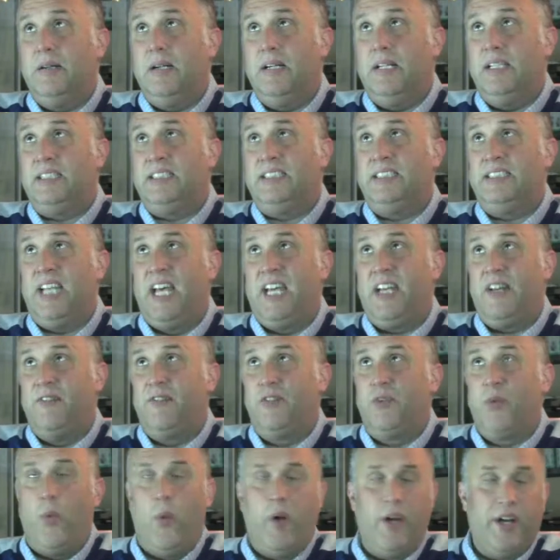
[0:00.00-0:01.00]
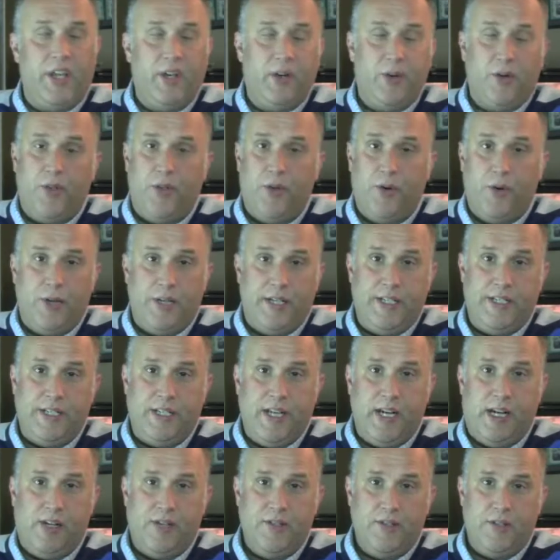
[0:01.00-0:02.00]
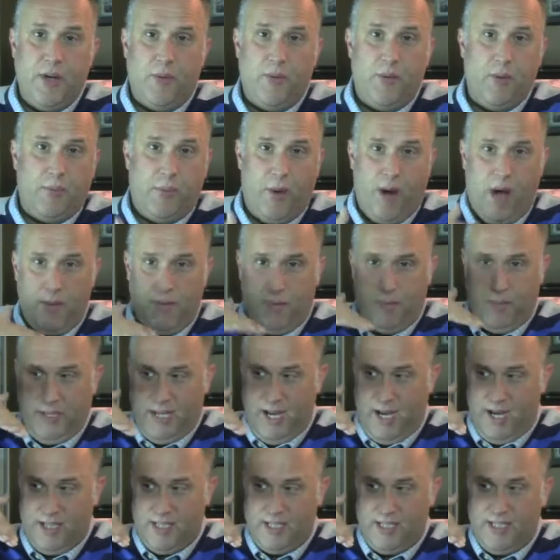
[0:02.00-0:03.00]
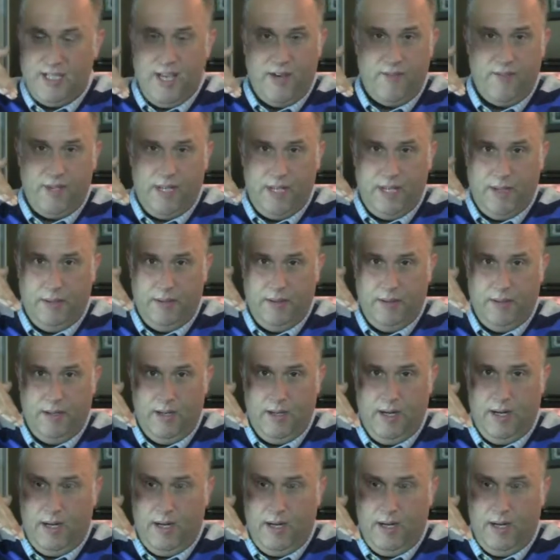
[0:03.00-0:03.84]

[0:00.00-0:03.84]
a set of 20 or 30 stairs that were probably on a 70%